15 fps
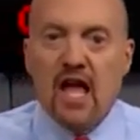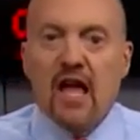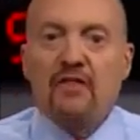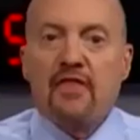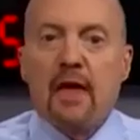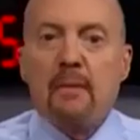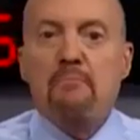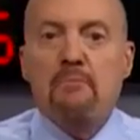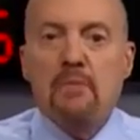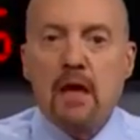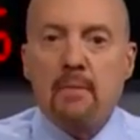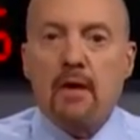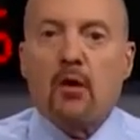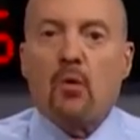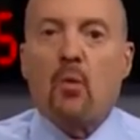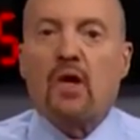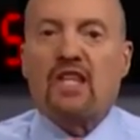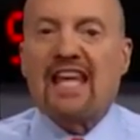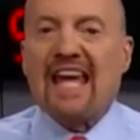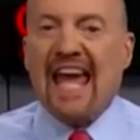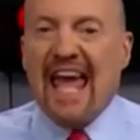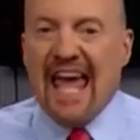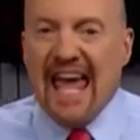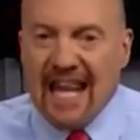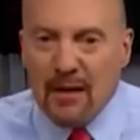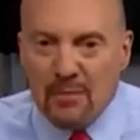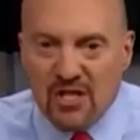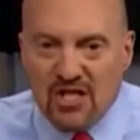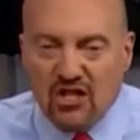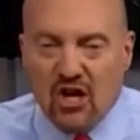that mimic what
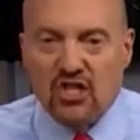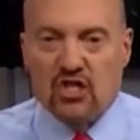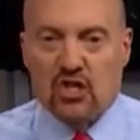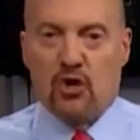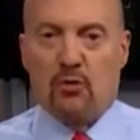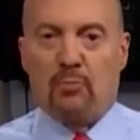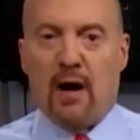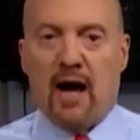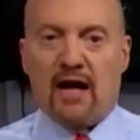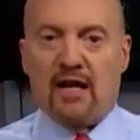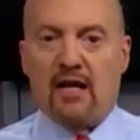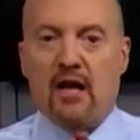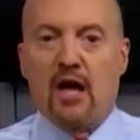cannabis does to your body.